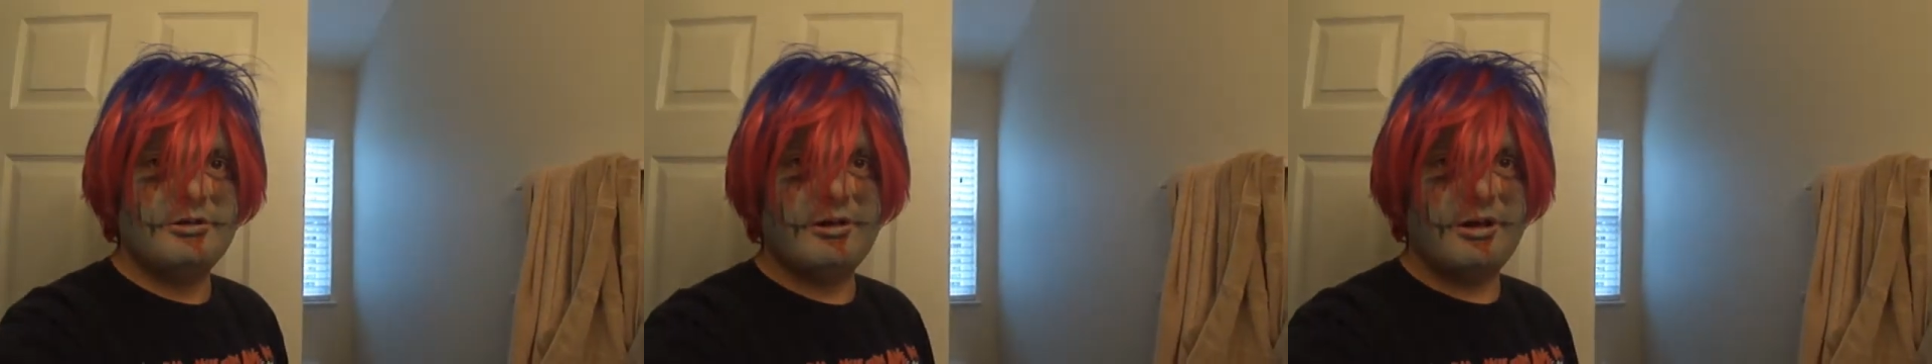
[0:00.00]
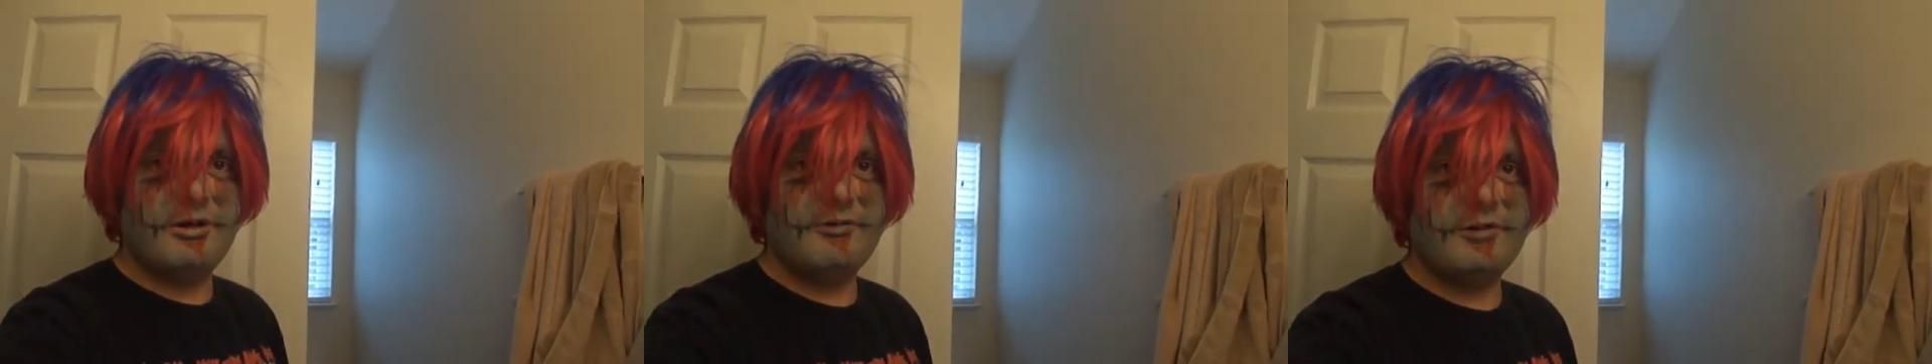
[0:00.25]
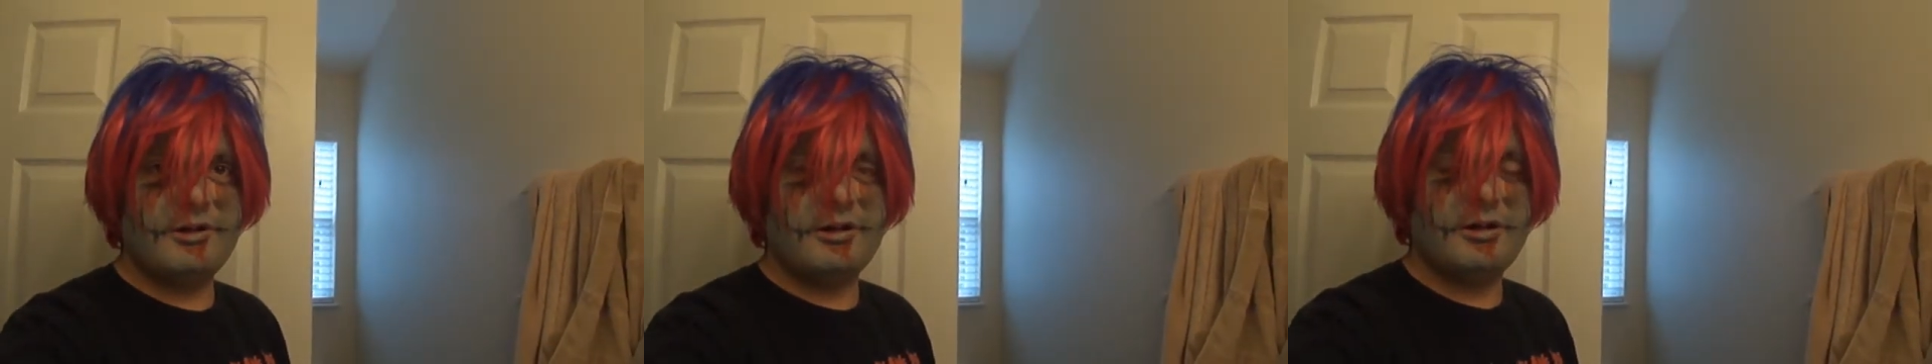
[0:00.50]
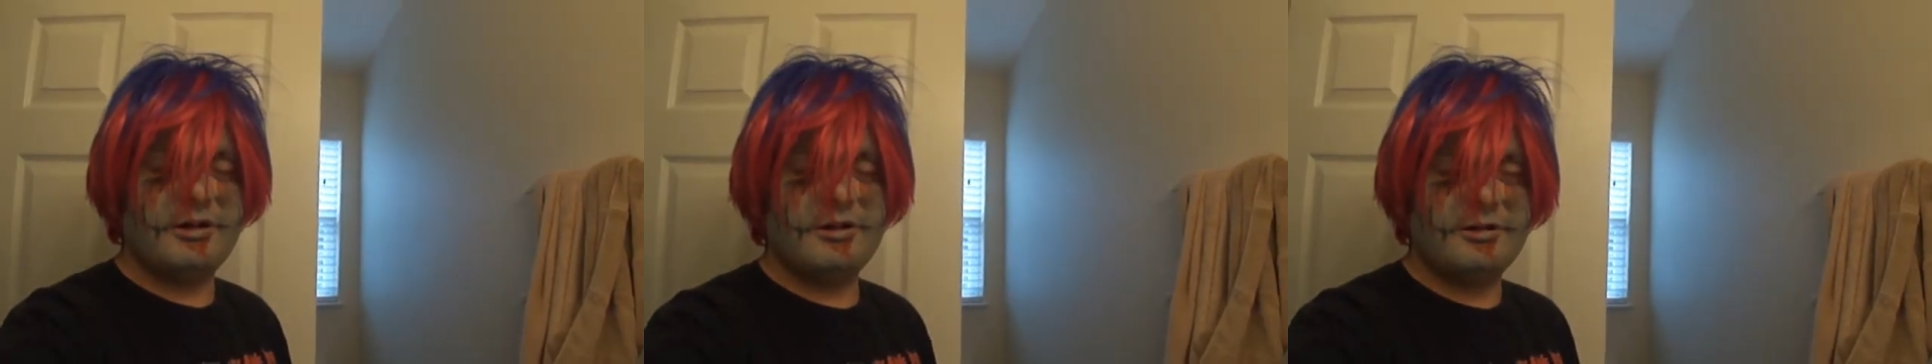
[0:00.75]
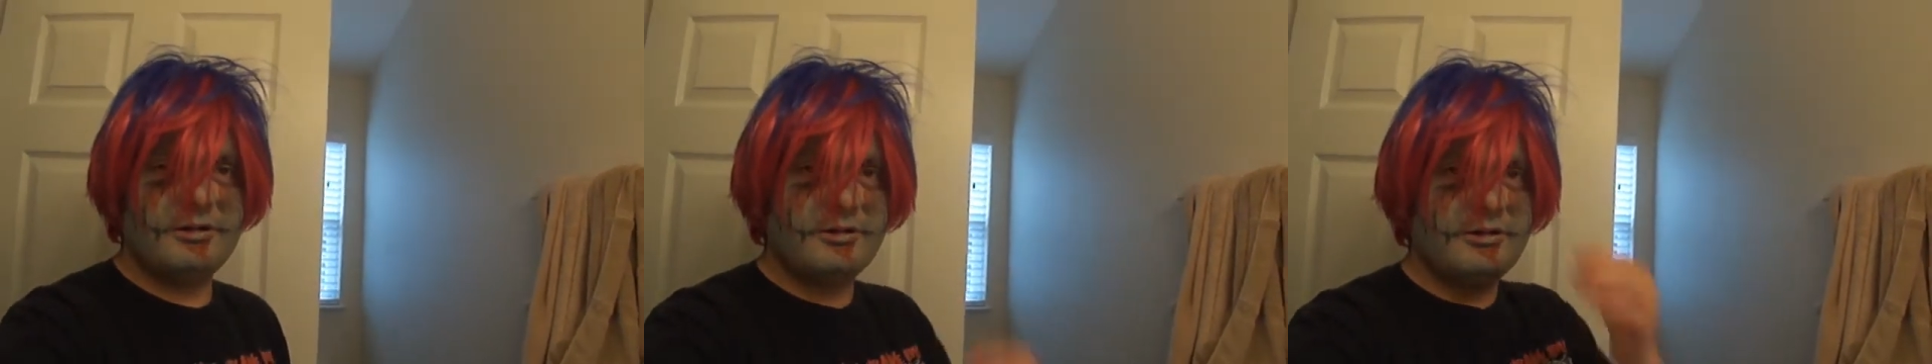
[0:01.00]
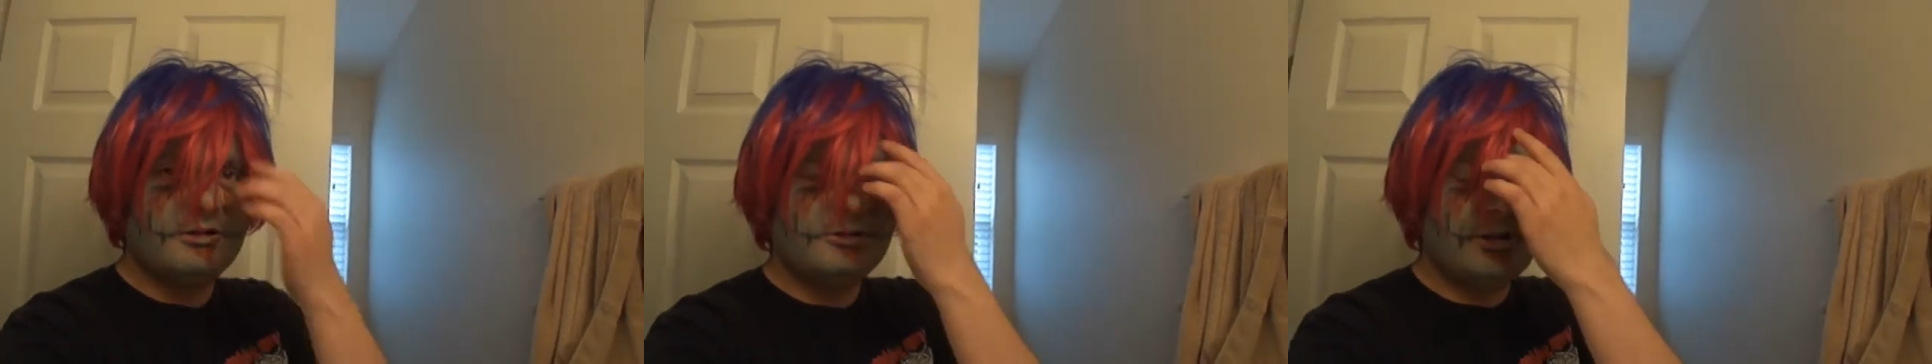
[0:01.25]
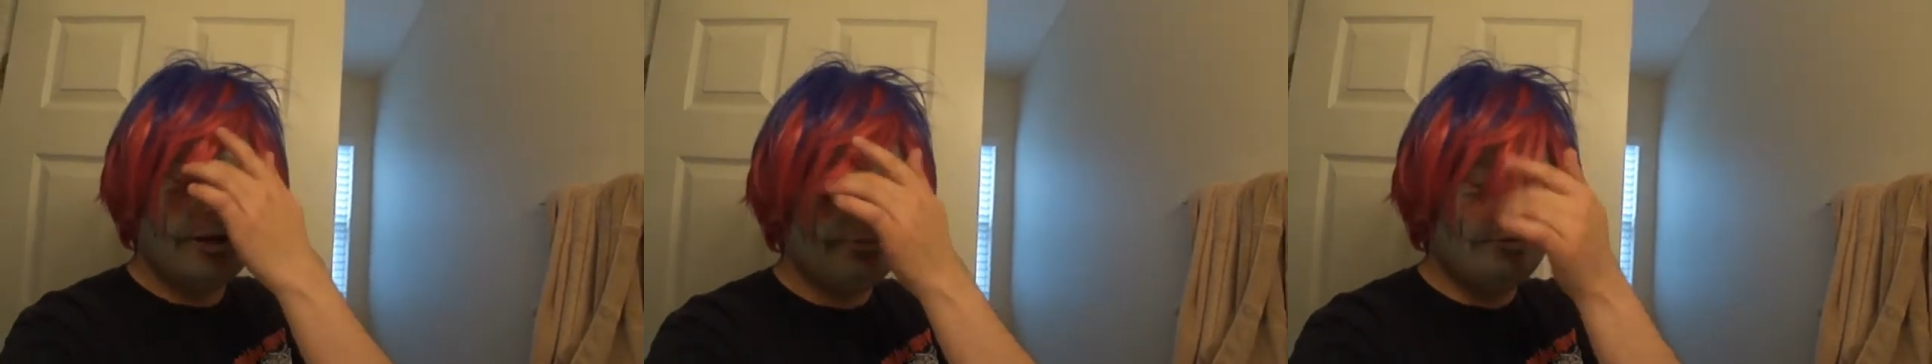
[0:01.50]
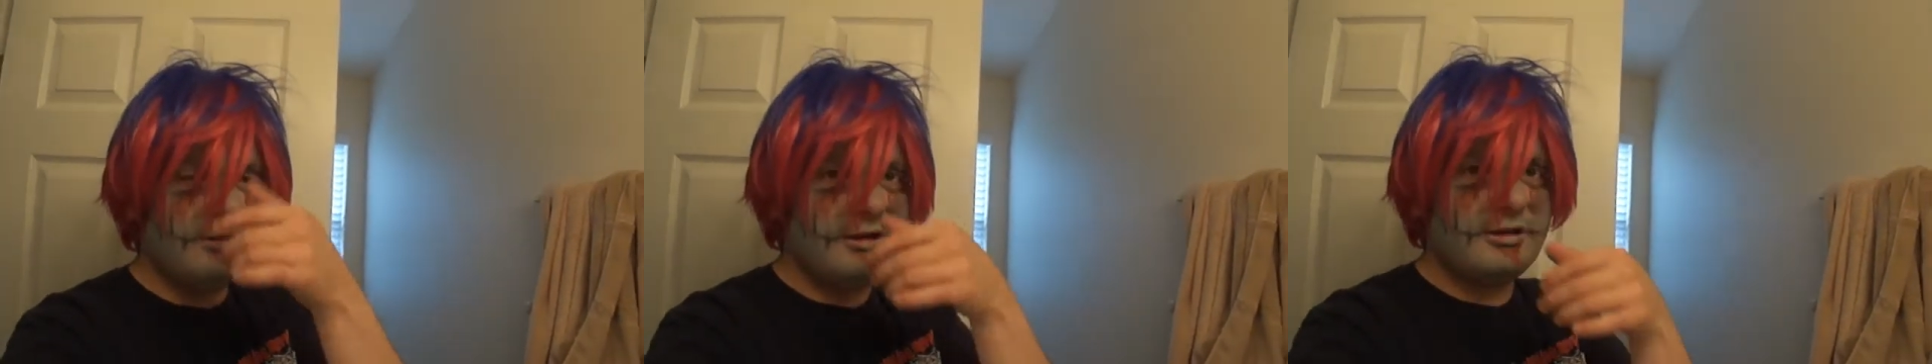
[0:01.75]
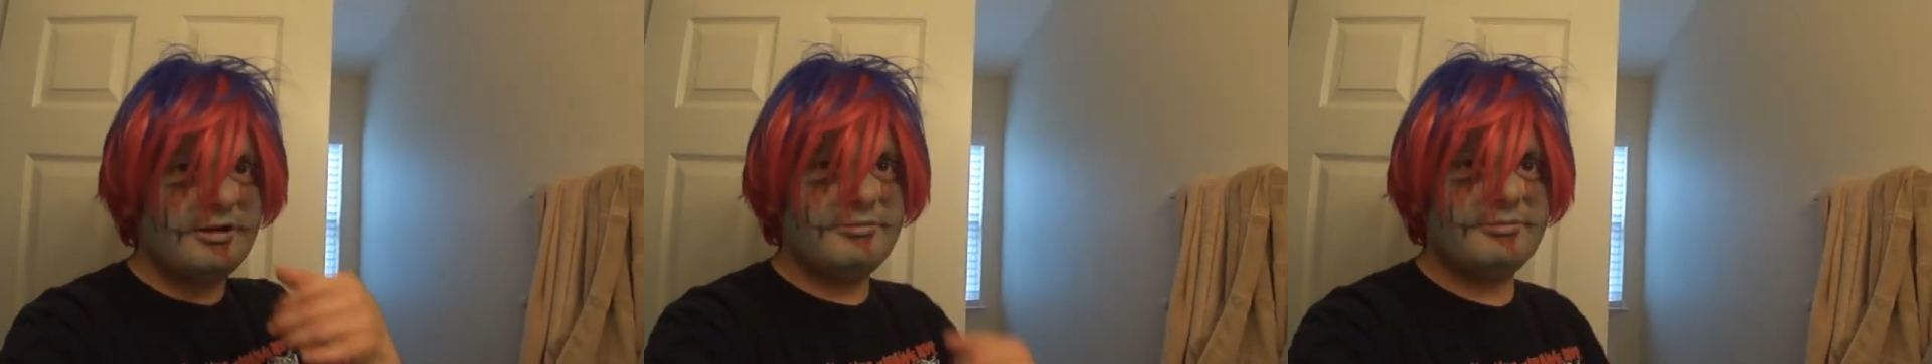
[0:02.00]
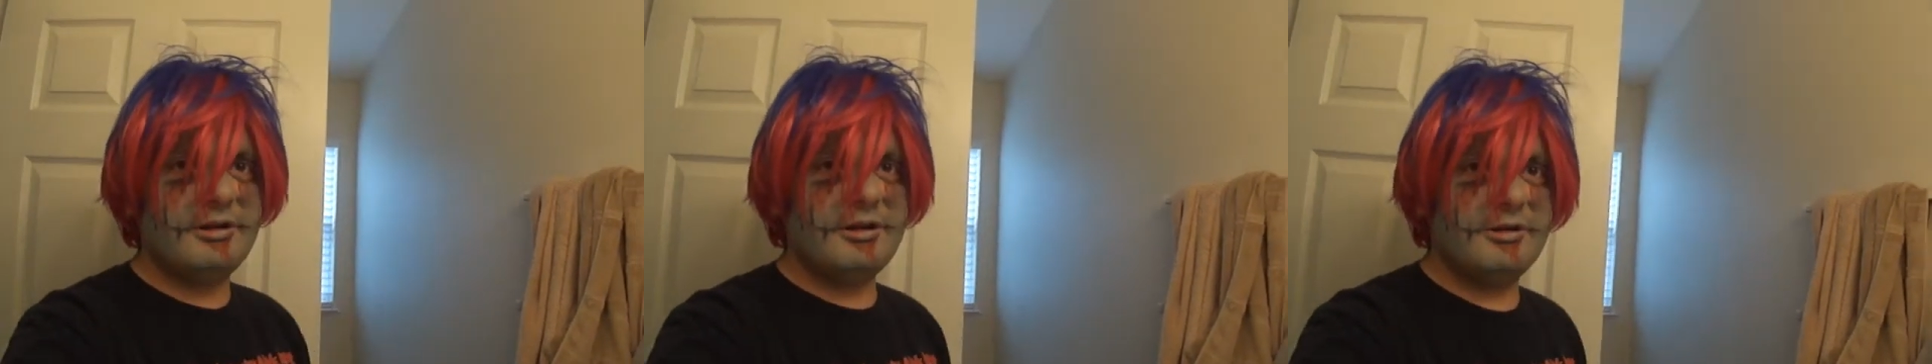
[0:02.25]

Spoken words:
with zombie makeup.